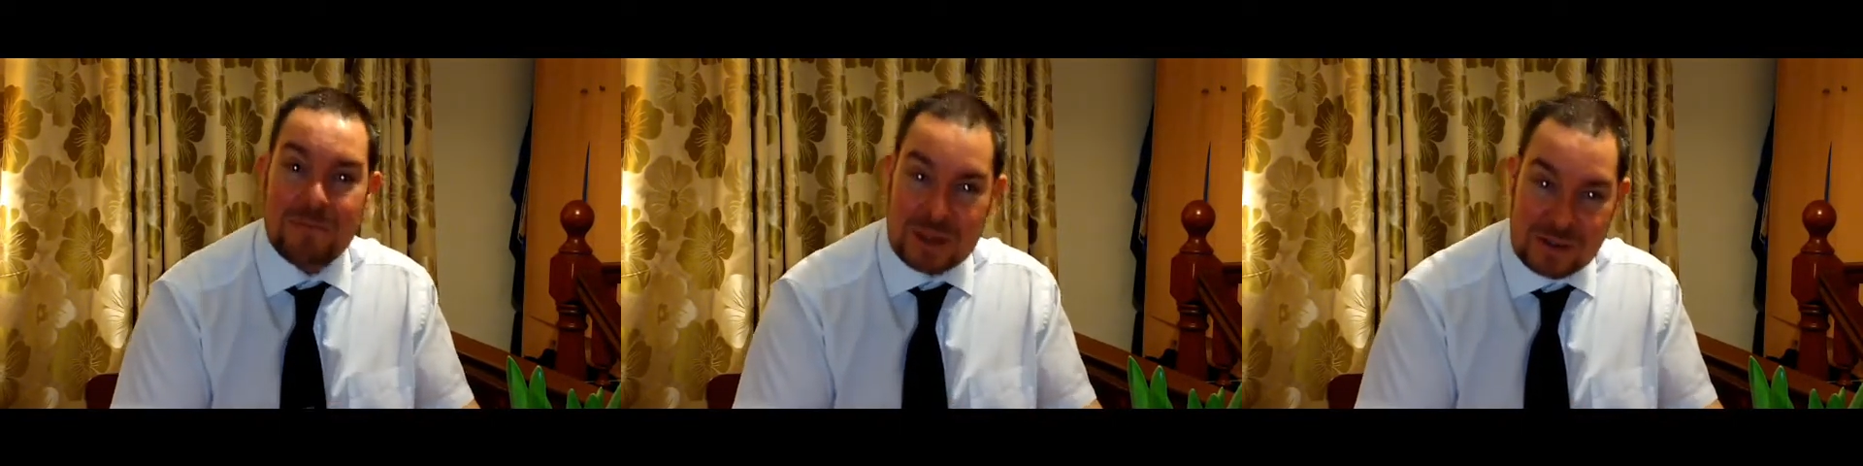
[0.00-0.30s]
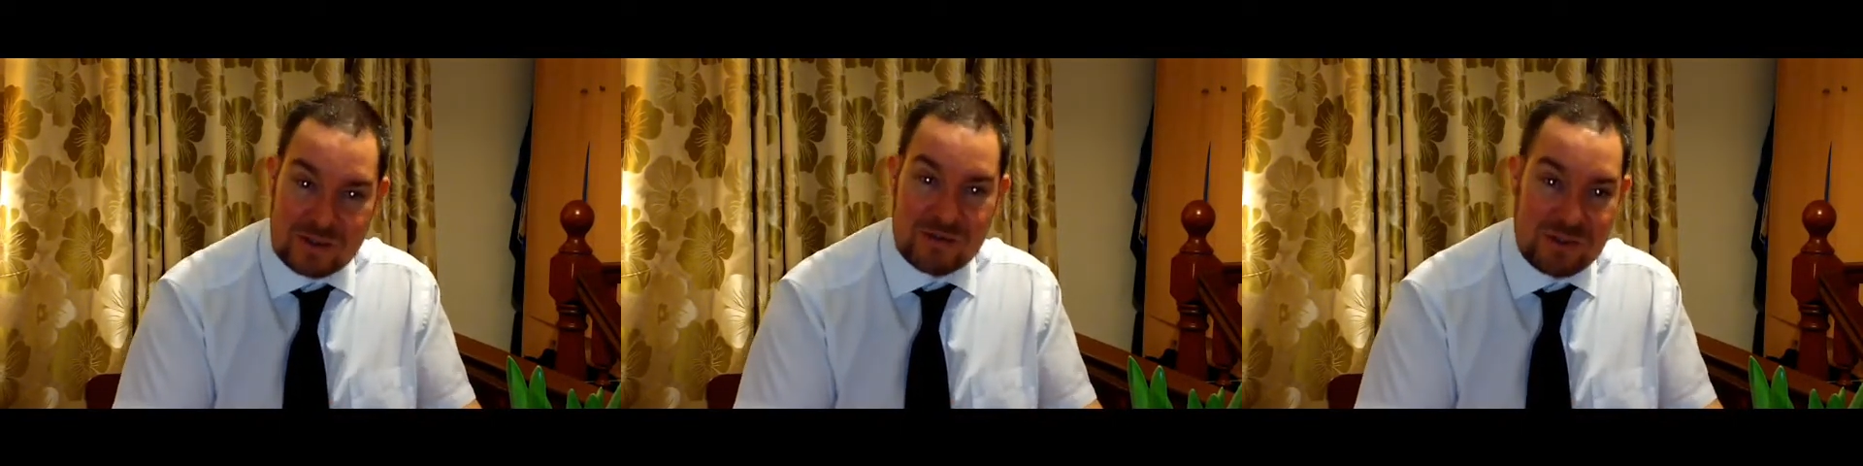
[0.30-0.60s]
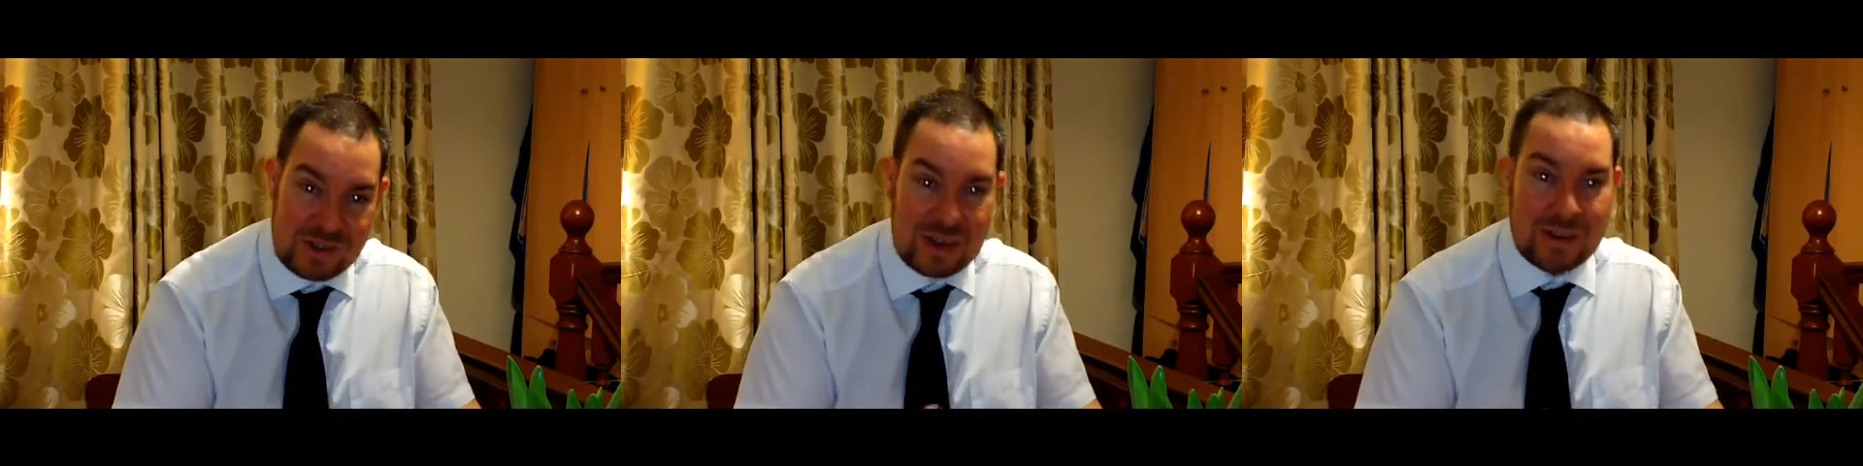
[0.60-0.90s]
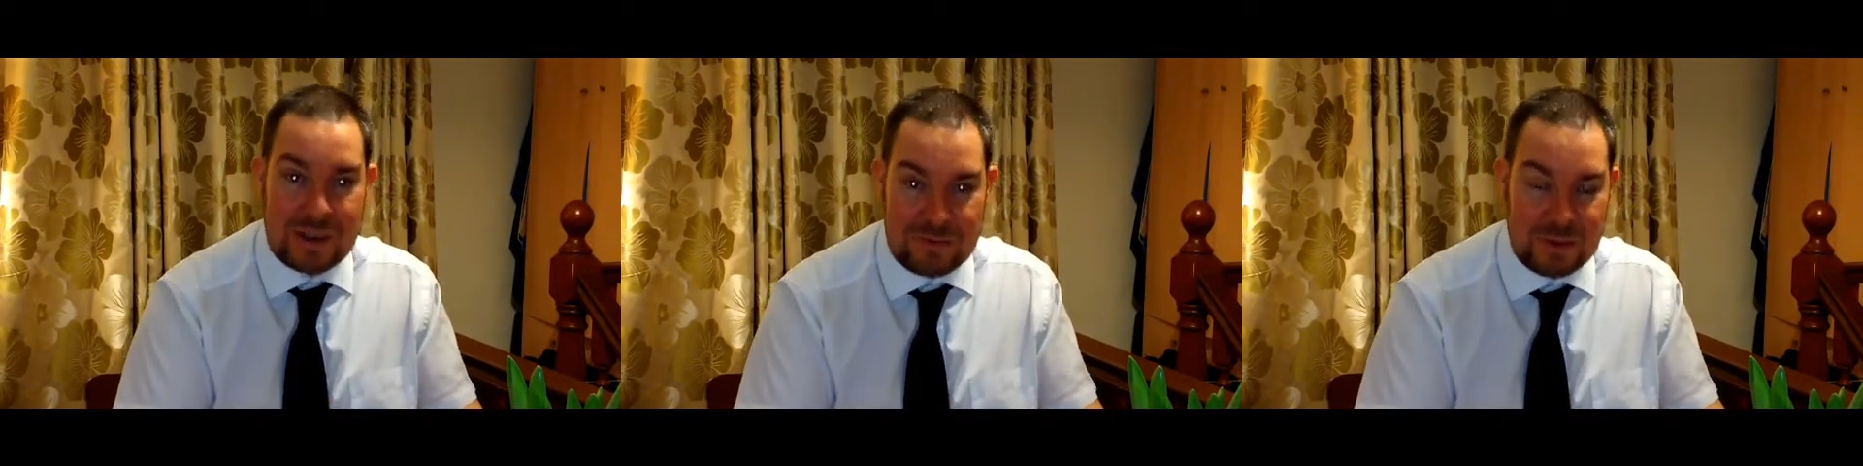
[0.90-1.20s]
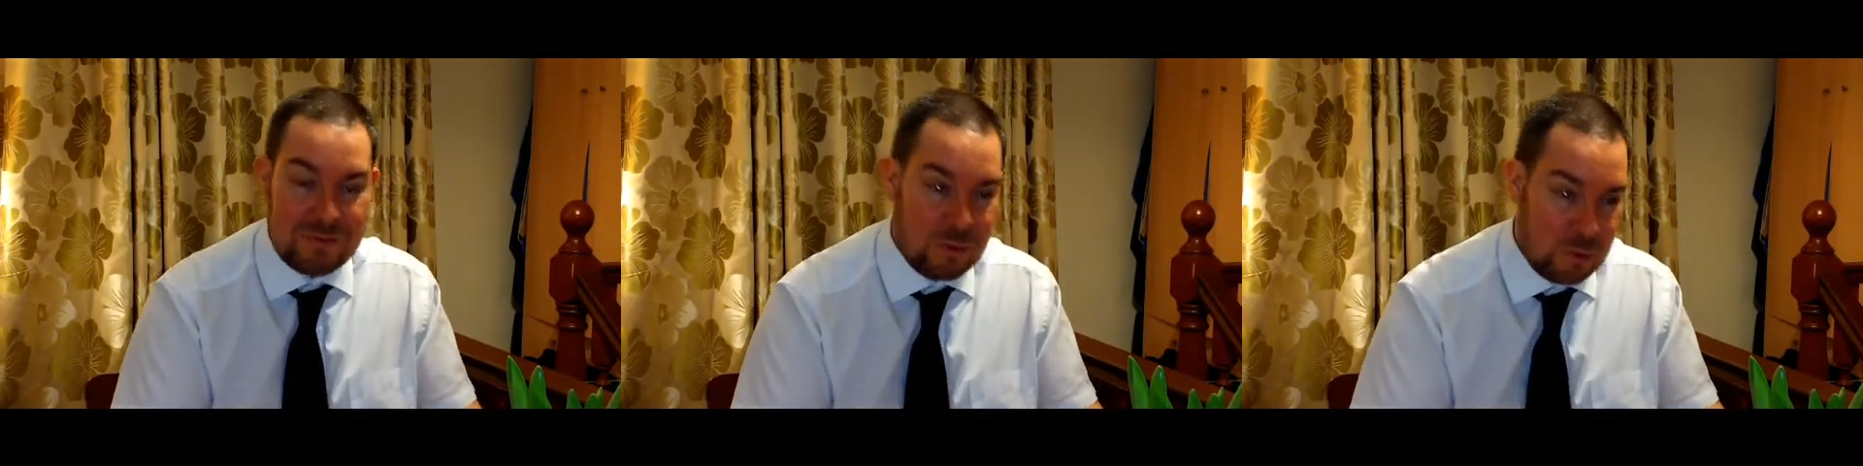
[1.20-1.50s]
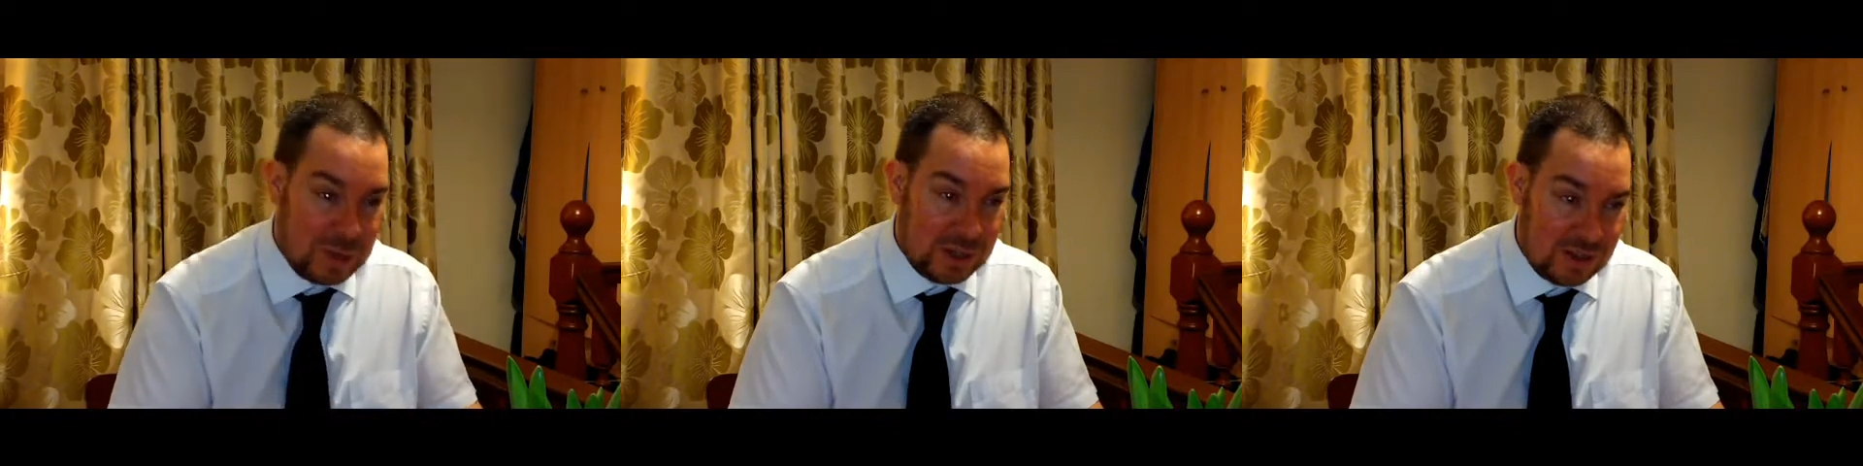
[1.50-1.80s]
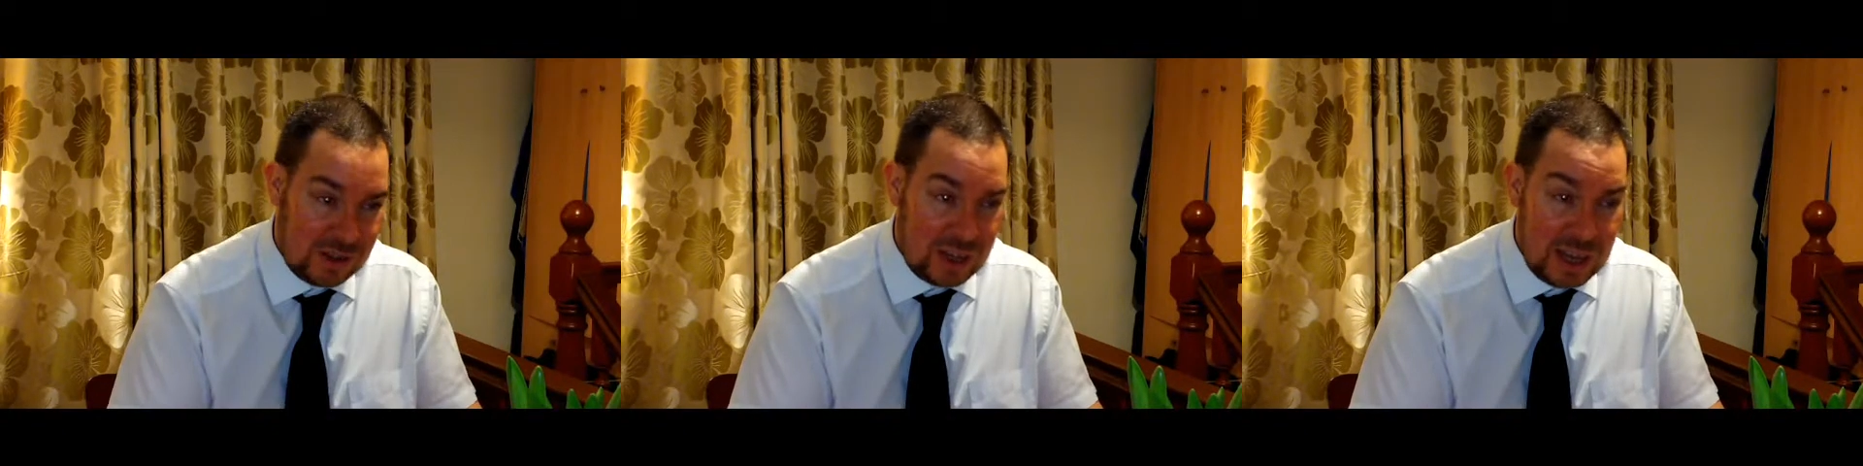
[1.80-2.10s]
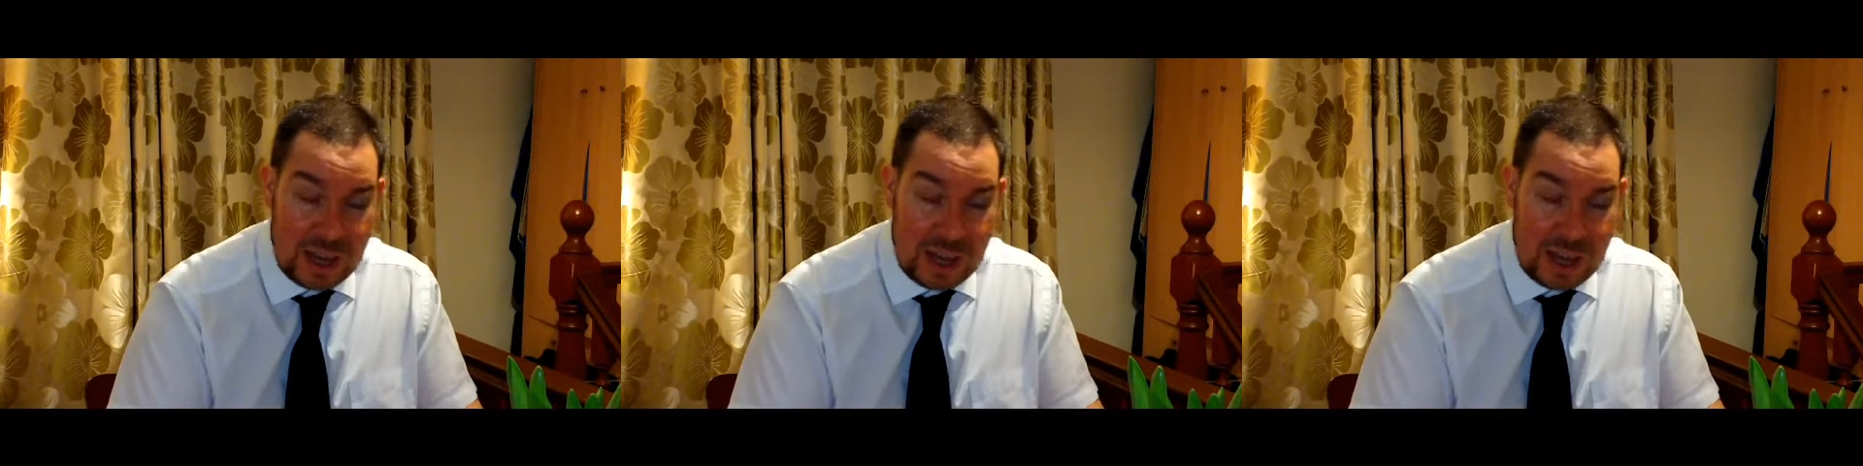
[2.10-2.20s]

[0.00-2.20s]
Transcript: because there is that level of formality,